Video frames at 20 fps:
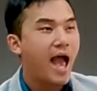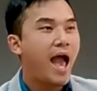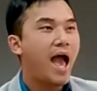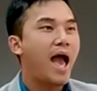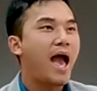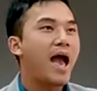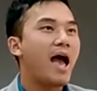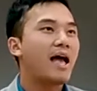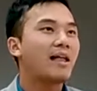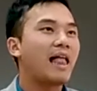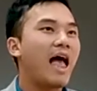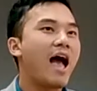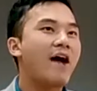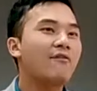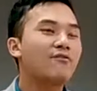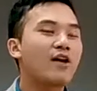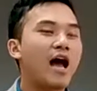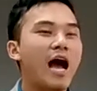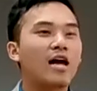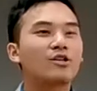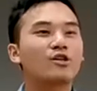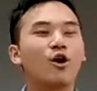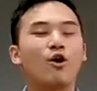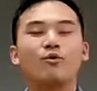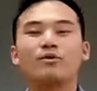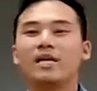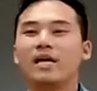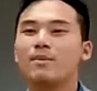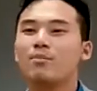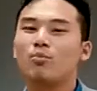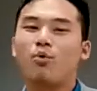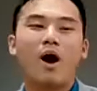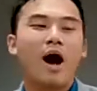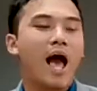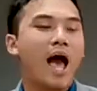And after I told him what